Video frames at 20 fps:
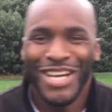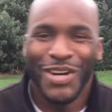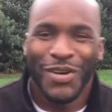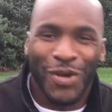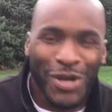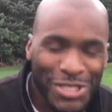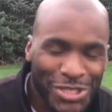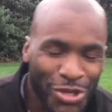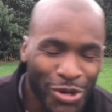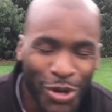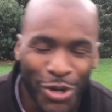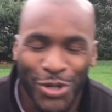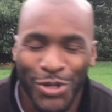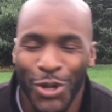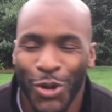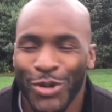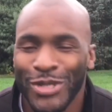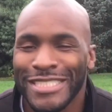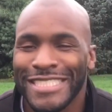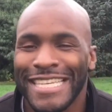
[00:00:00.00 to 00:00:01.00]
What's going
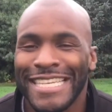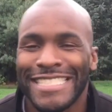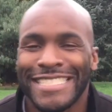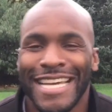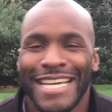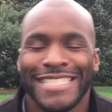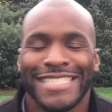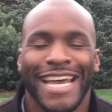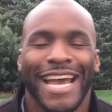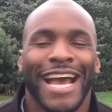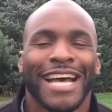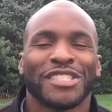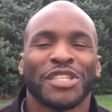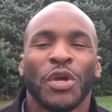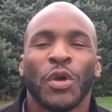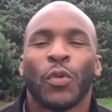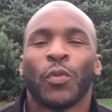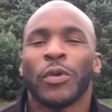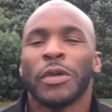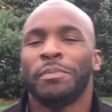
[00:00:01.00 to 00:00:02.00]
on? It's TJ Tyus.
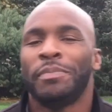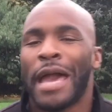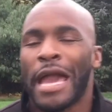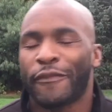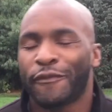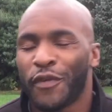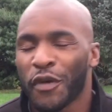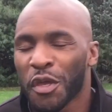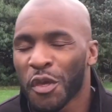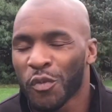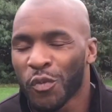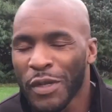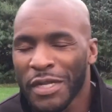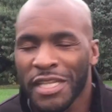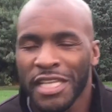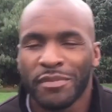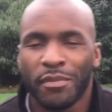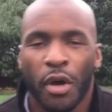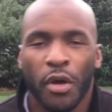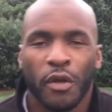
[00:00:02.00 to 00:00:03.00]
We back for your
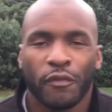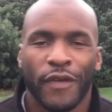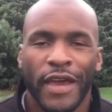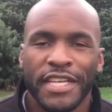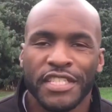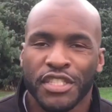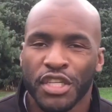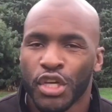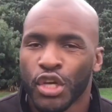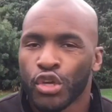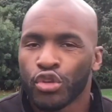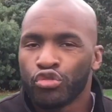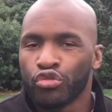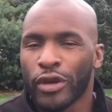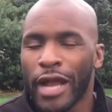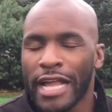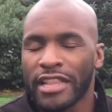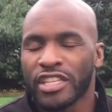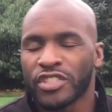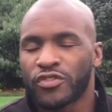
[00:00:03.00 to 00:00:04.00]
weekly motivation. You
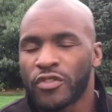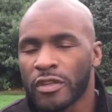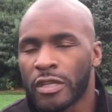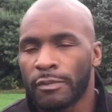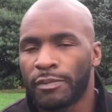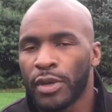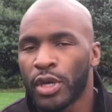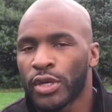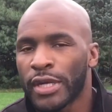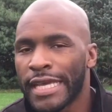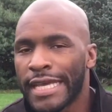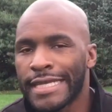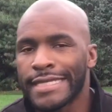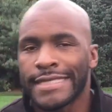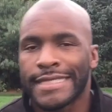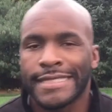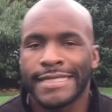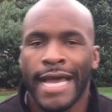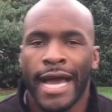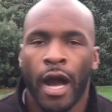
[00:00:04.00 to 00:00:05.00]
got the strength to build on the
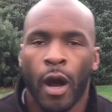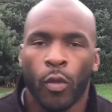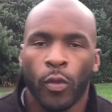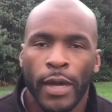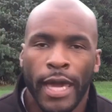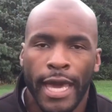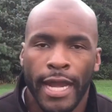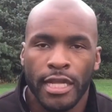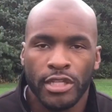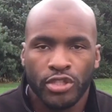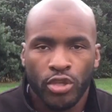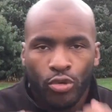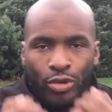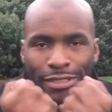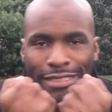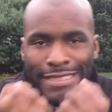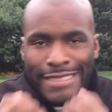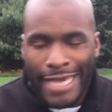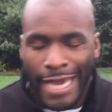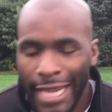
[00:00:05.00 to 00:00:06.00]
inside. All we gotta do
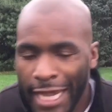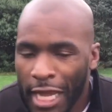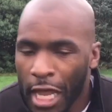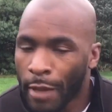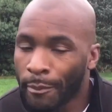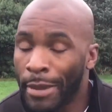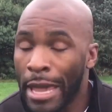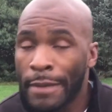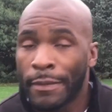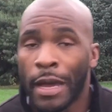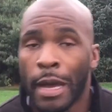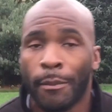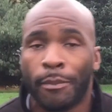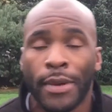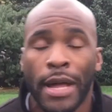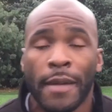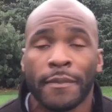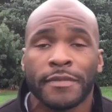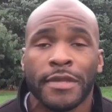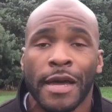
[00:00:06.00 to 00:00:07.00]
is get it up, baby. I'm
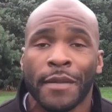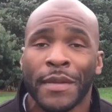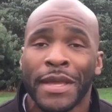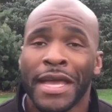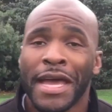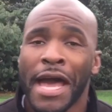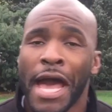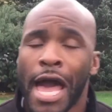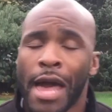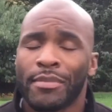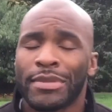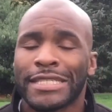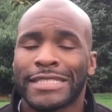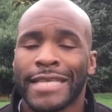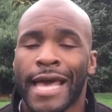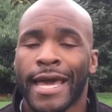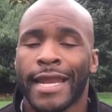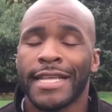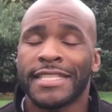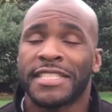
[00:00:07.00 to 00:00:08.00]
pumped up. I'm
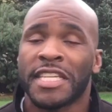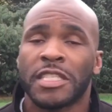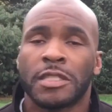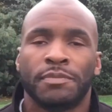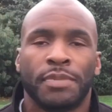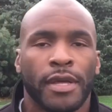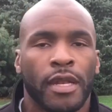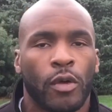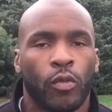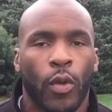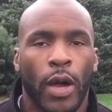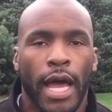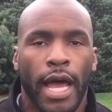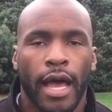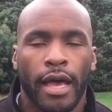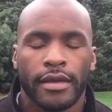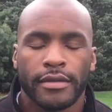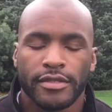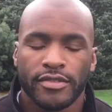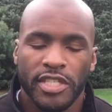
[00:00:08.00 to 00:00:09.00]
excited. Listen, it's been a
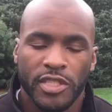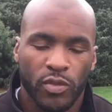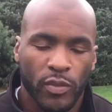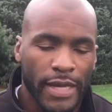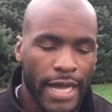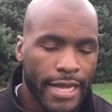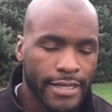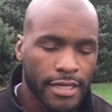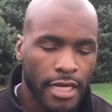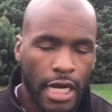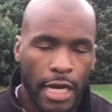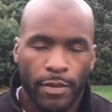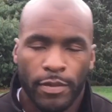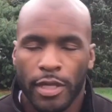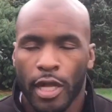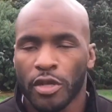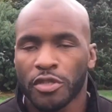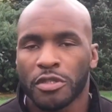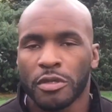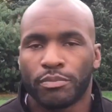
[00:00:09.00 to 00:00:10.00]
while since we had the up
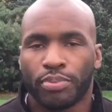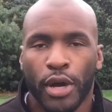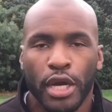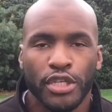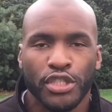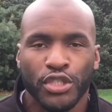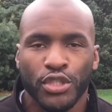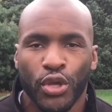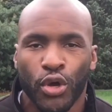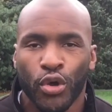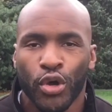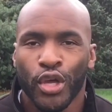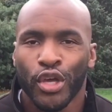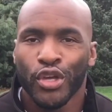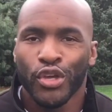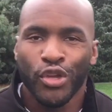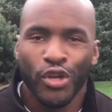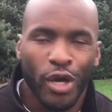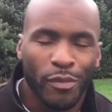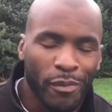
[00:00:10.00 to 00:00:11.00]
close and personal,
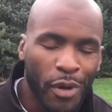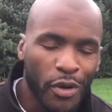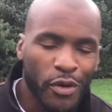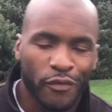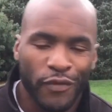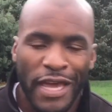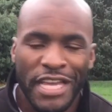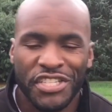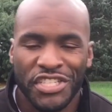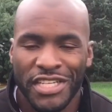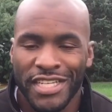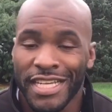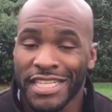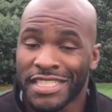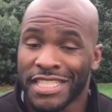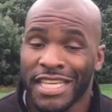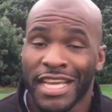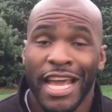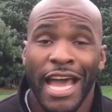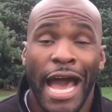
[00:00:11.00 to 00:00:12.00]
you know, motivation.
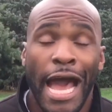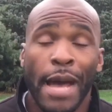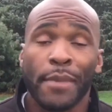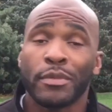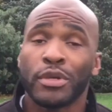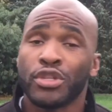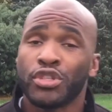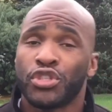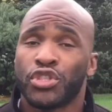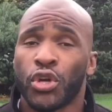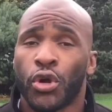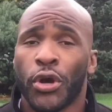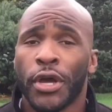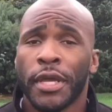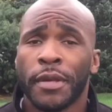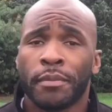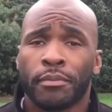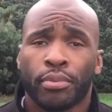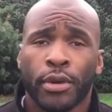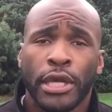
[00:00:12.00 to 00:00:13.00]
Listen, I'm
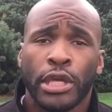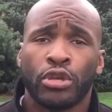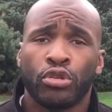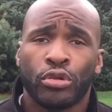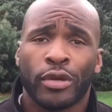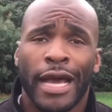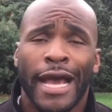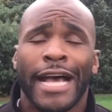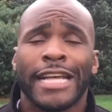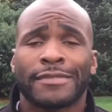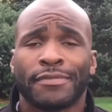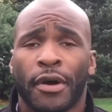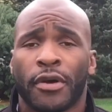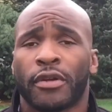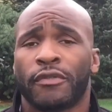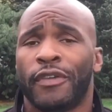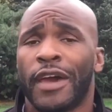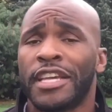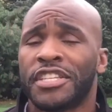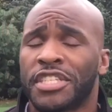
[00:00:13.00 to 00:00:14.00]
enjoying bringing you guys
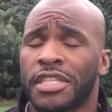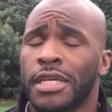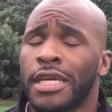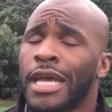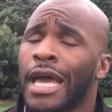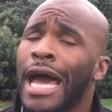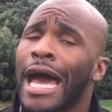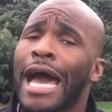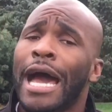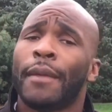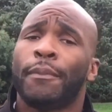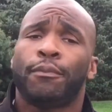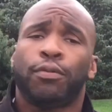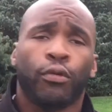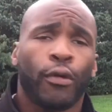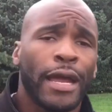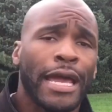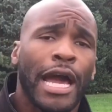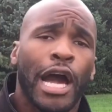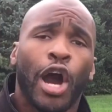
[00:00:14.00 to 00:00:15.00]
motivation. I
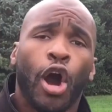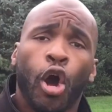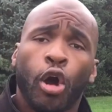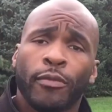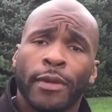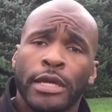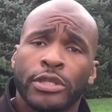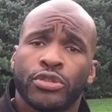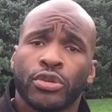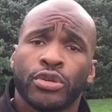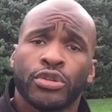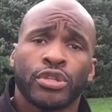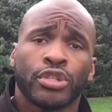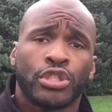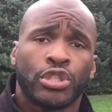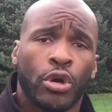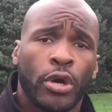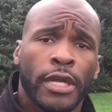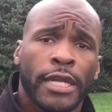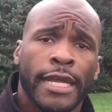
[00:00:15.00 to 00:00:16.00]
pray, I hope that you're
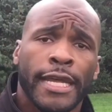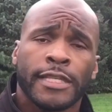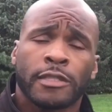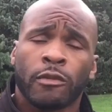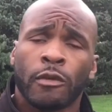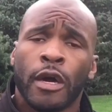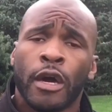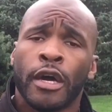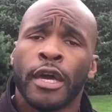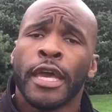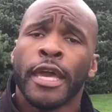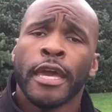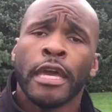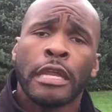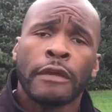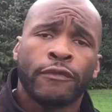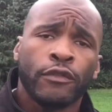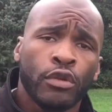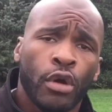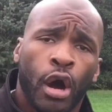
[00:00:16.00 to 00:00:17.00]
enjoying it as well. And
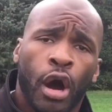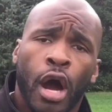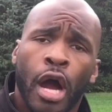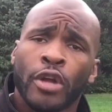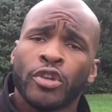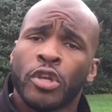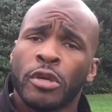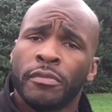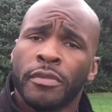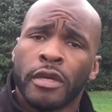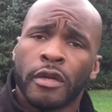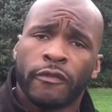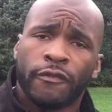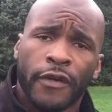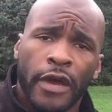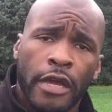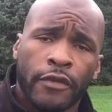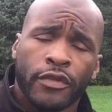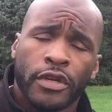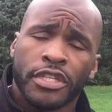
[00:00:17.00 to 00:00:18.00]
if you are, do me a
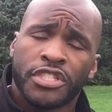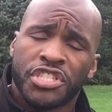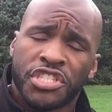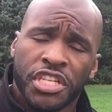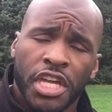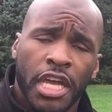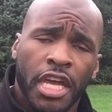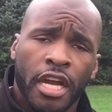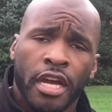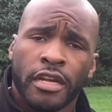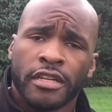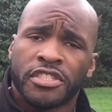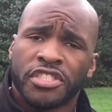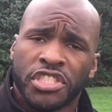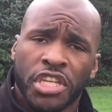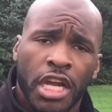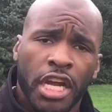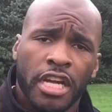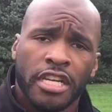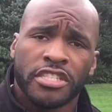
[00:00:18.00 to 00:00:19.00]
favor, share,
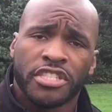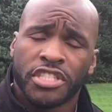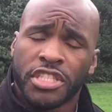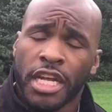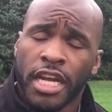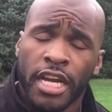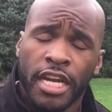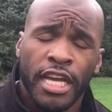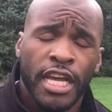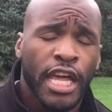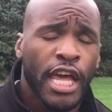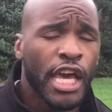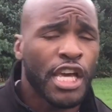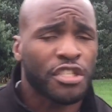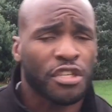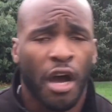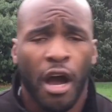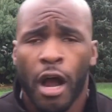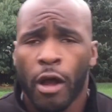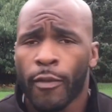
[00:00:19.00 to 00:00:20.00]
share, share.
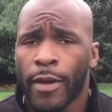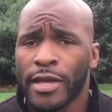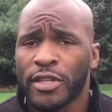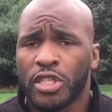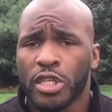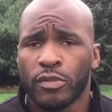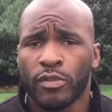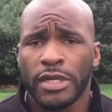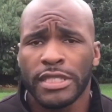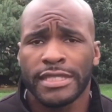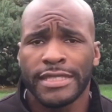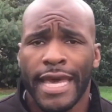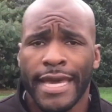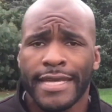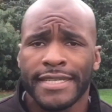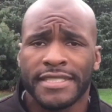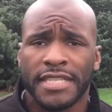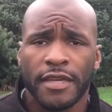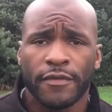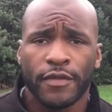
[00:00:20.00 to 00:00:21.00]
There's already too much
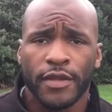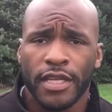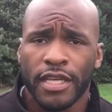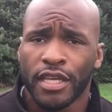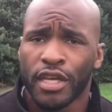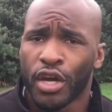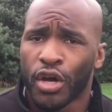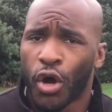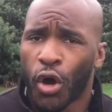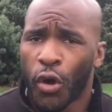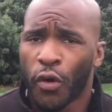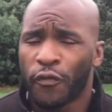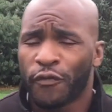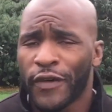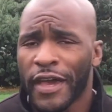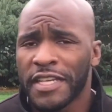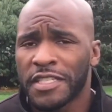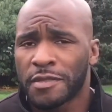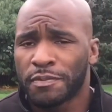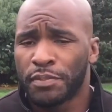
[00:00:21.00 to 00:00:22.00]
negativity on
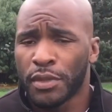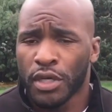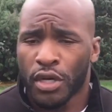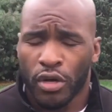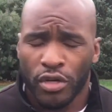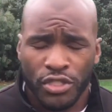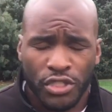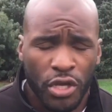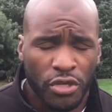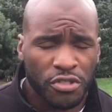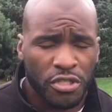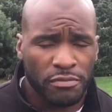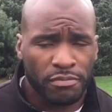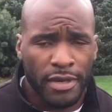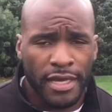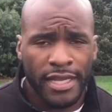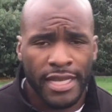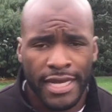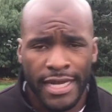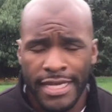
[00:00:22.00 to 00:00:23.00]
Facebook, on social
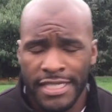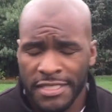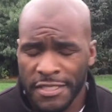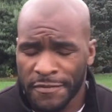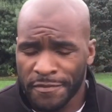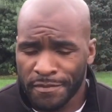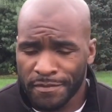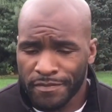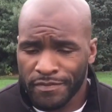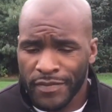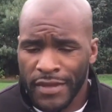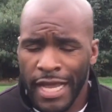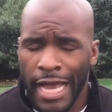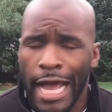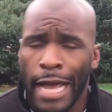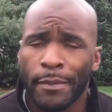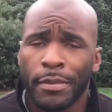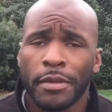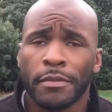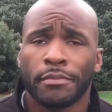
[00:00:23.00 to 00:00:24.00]
media. Listen,
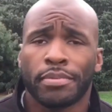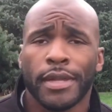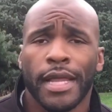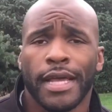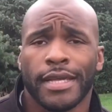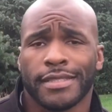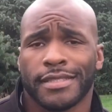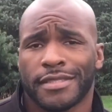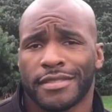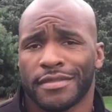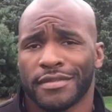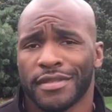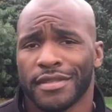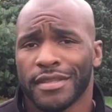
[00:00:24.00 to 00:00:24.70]
I've been blessed.